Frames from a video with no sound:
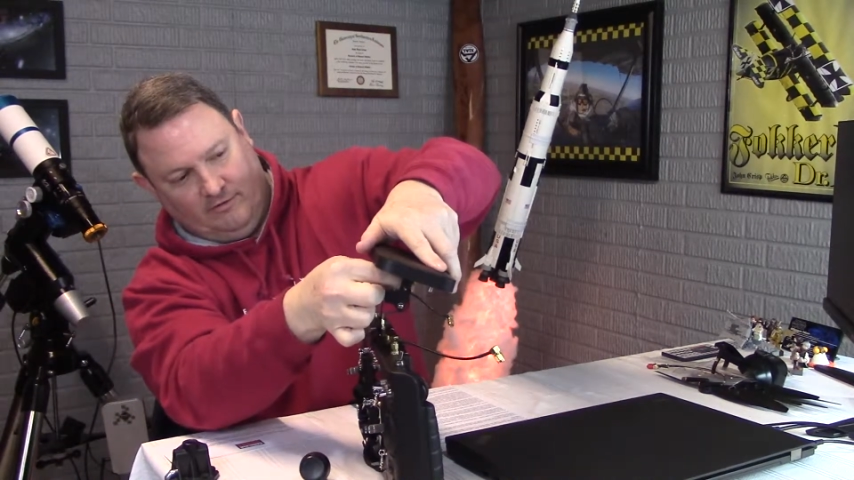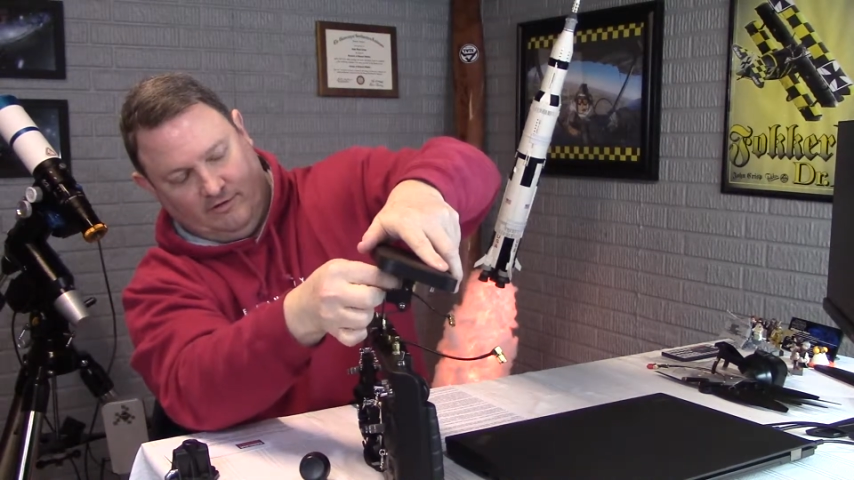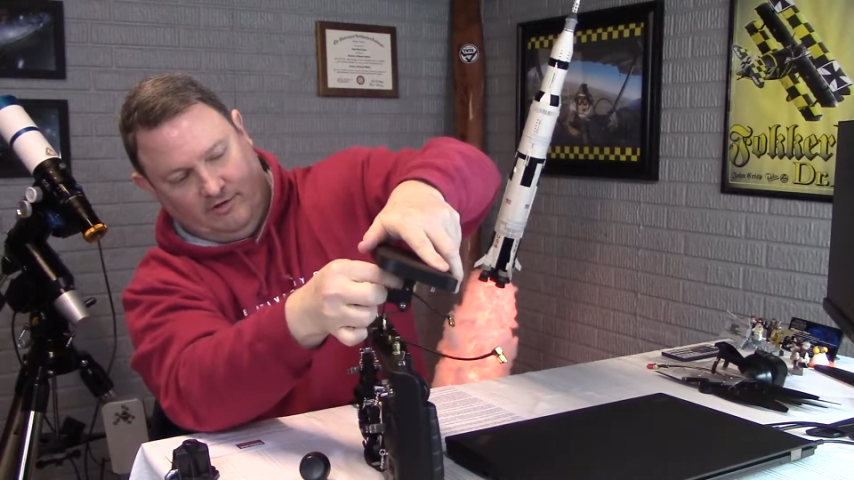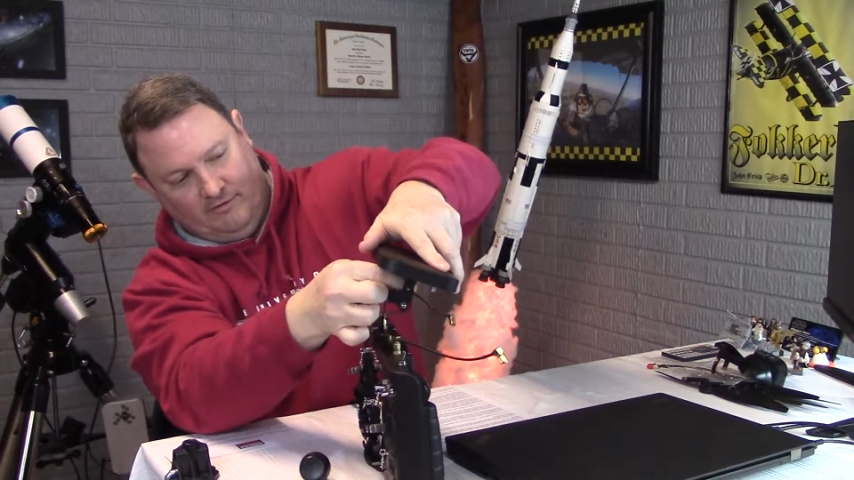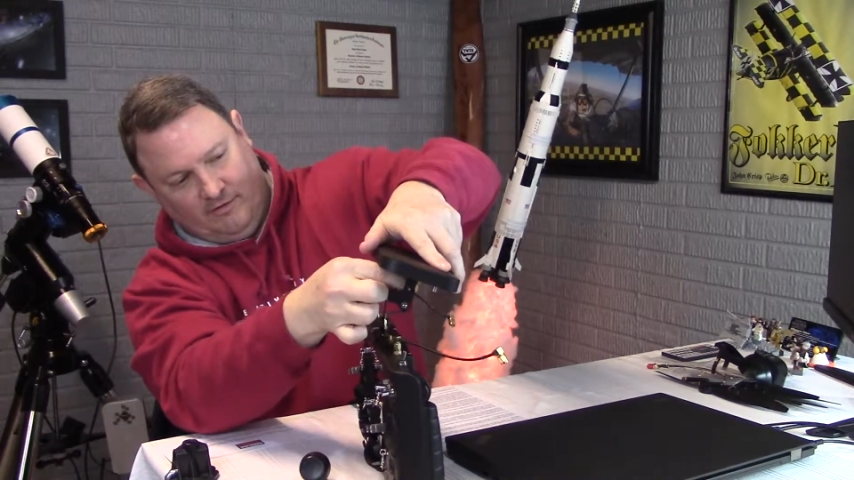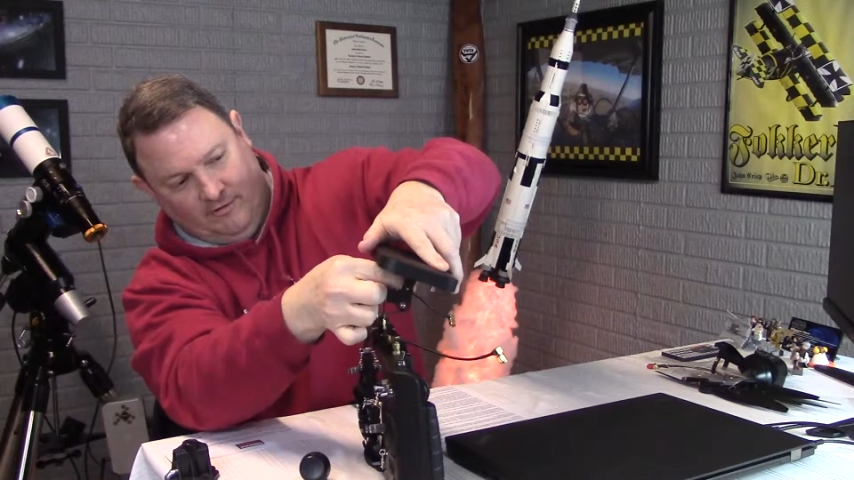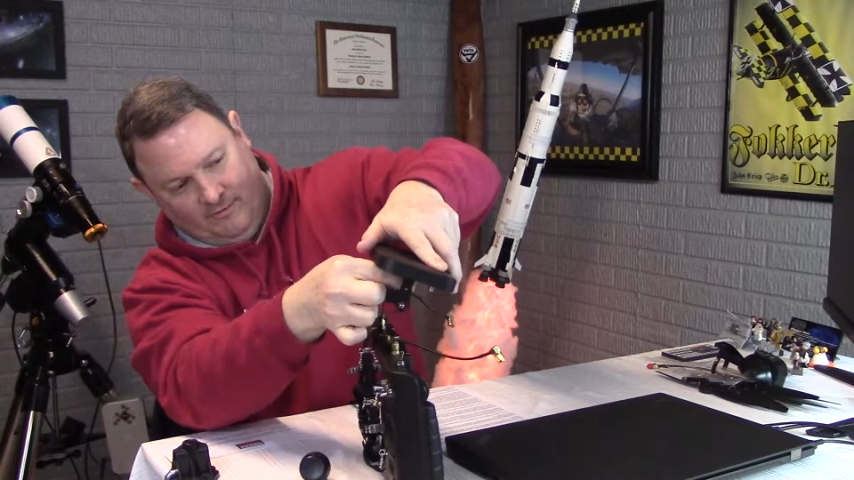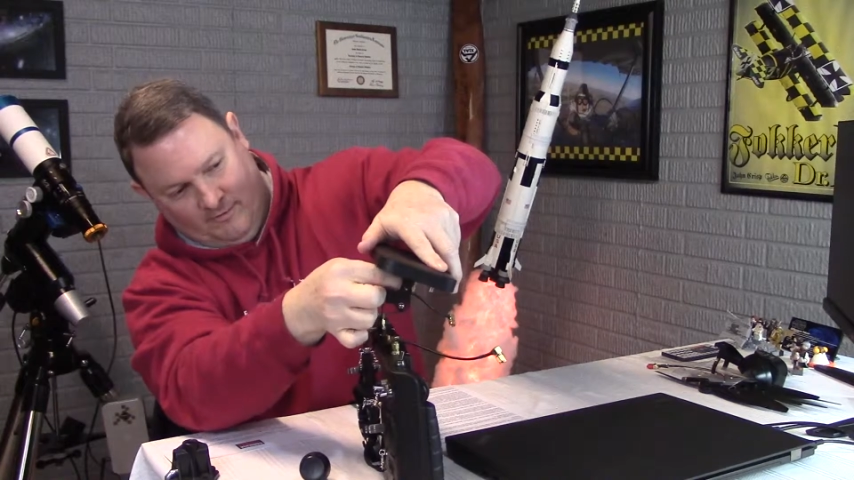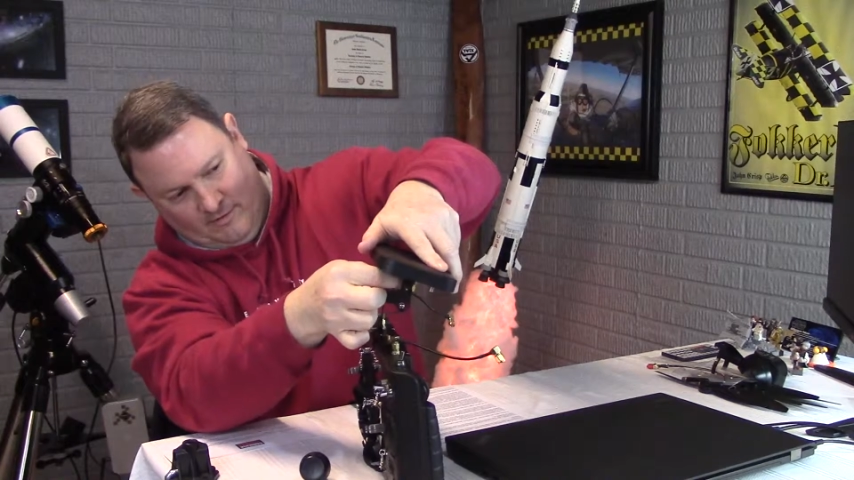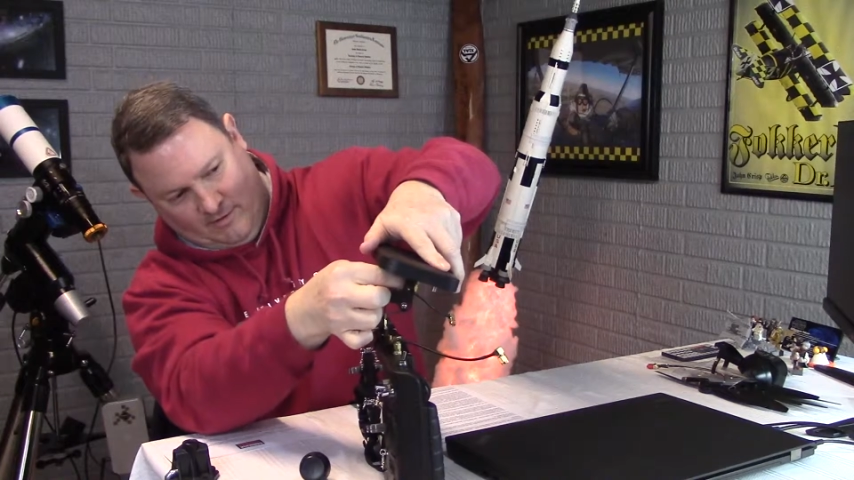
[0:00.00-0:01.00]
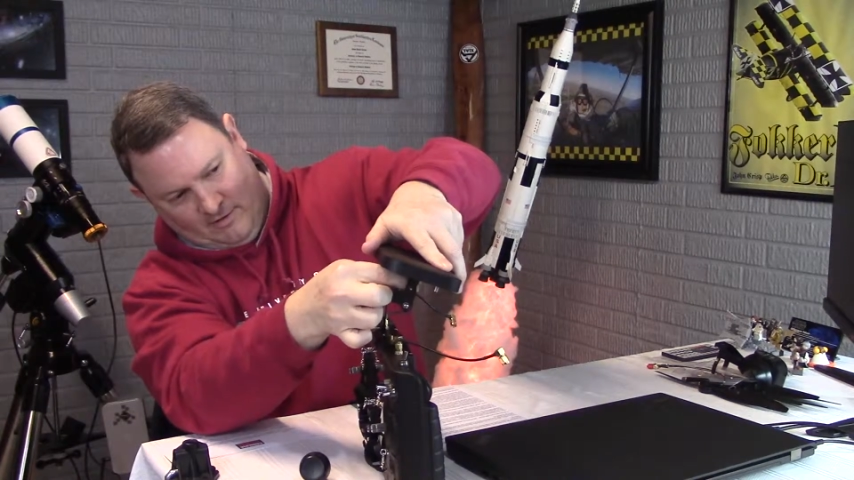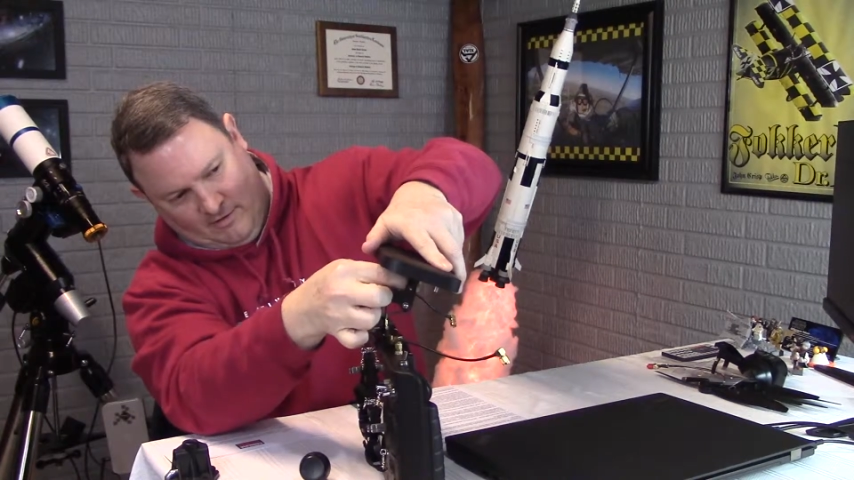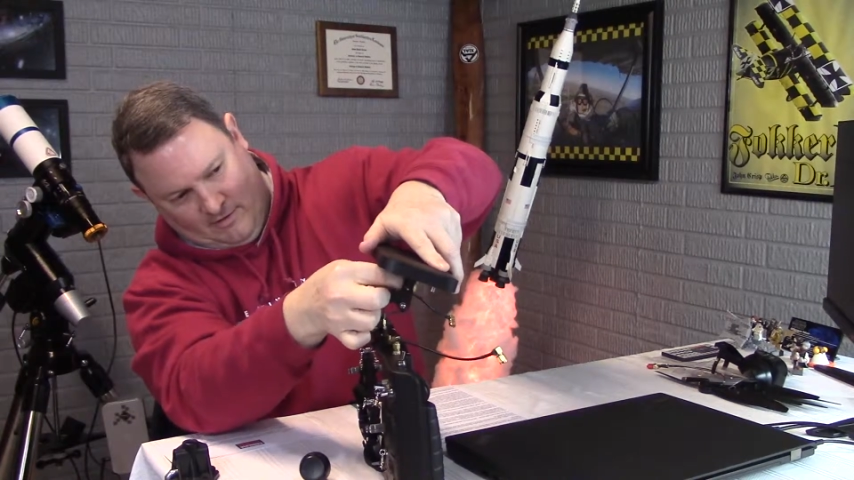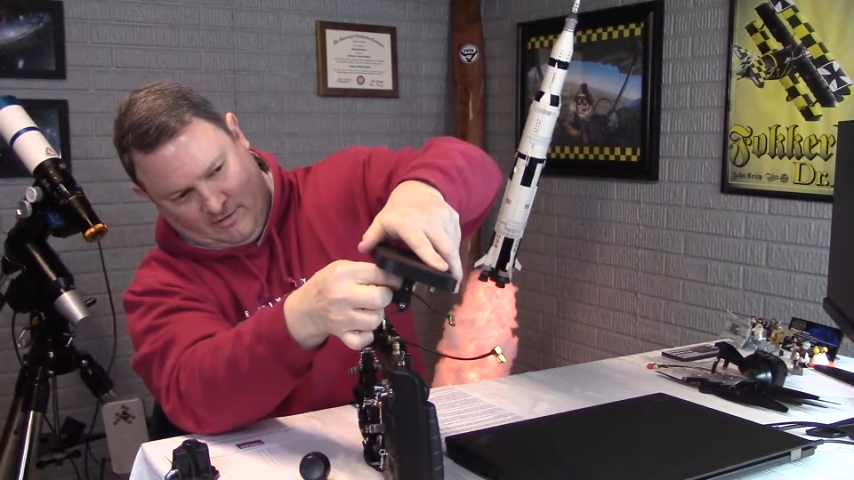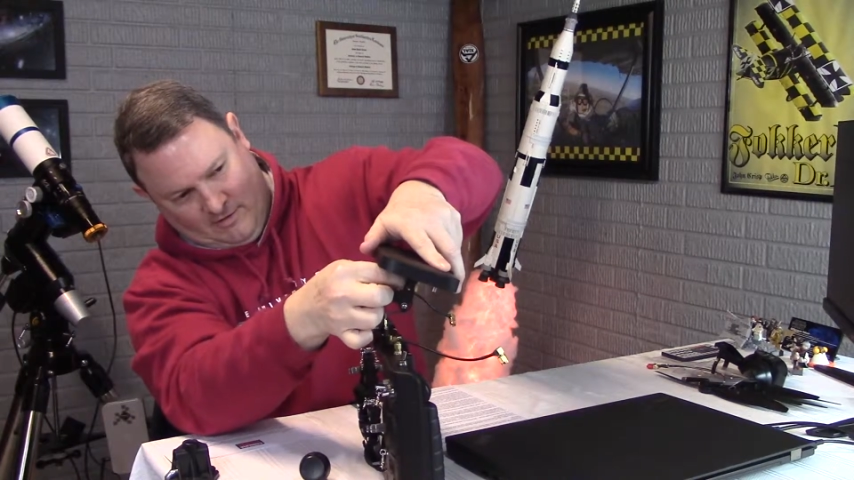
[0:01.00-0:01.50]
receiver
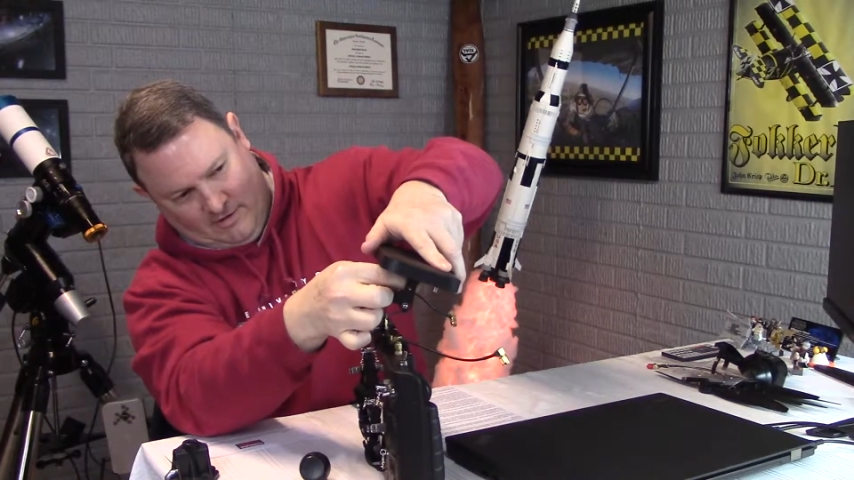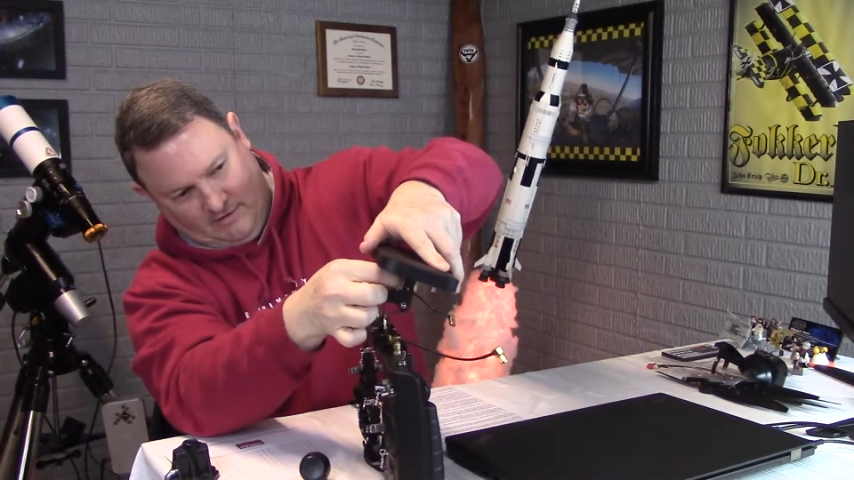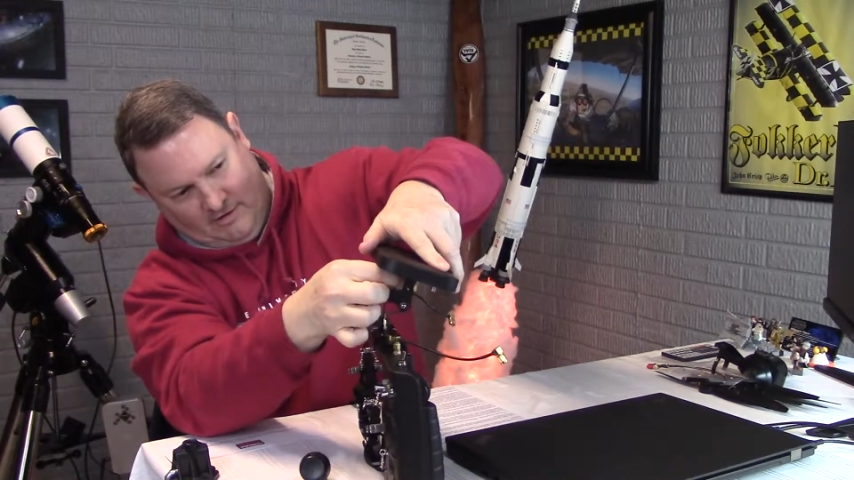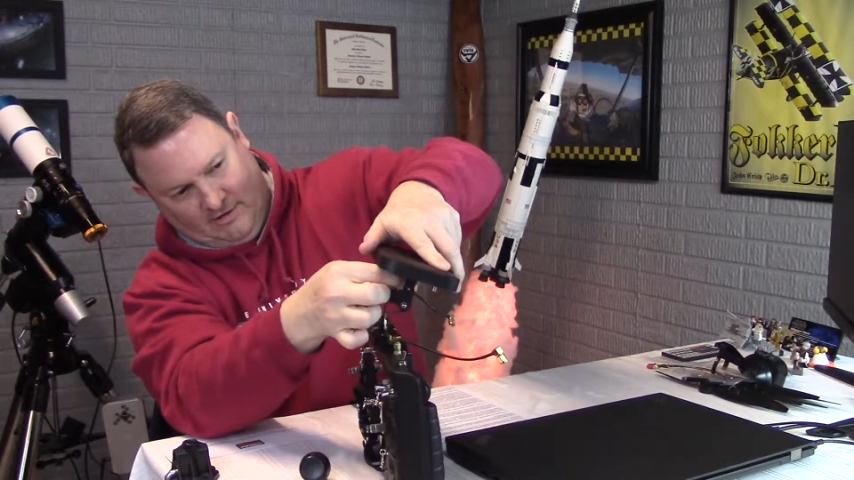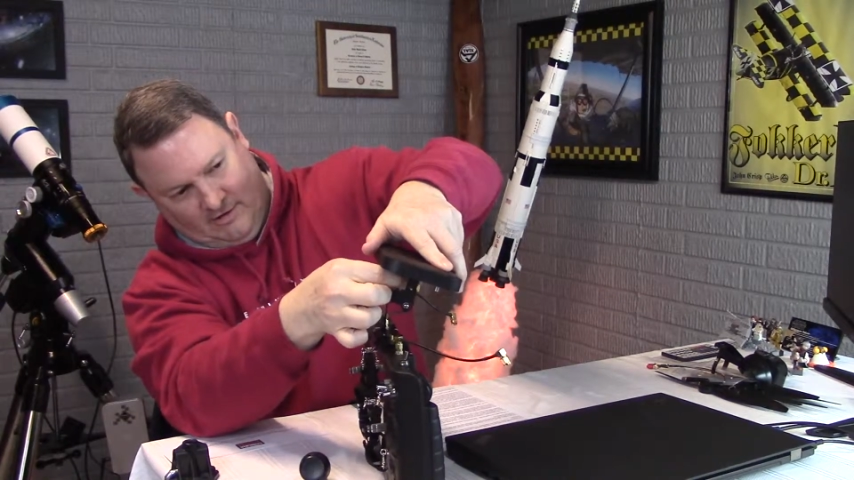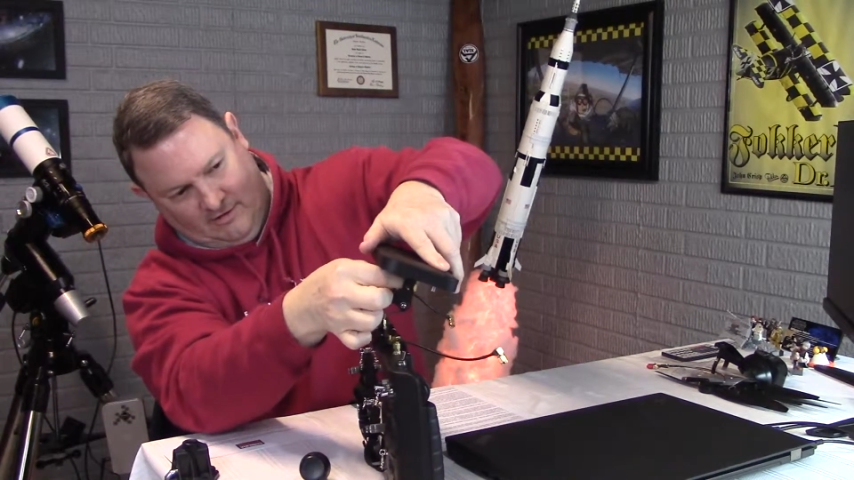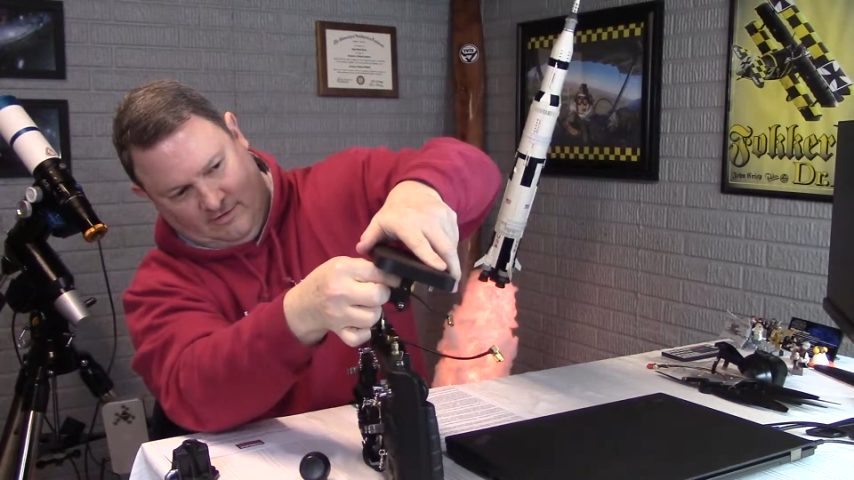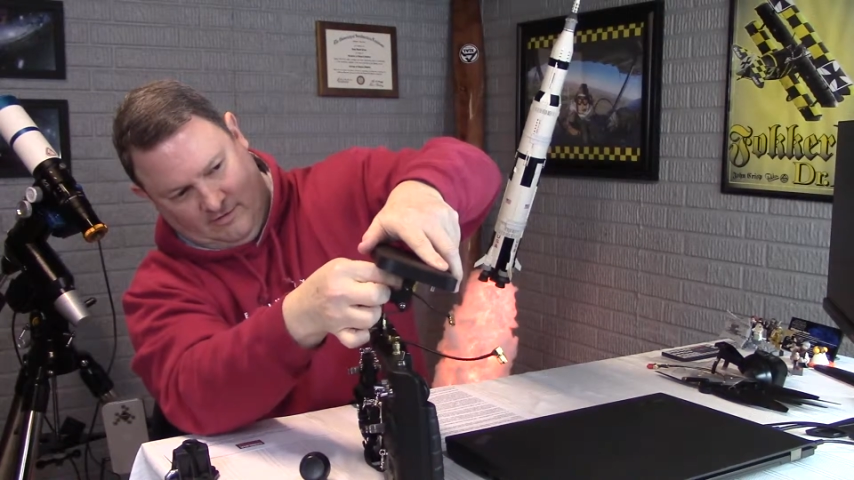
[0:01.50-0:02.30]
antenna.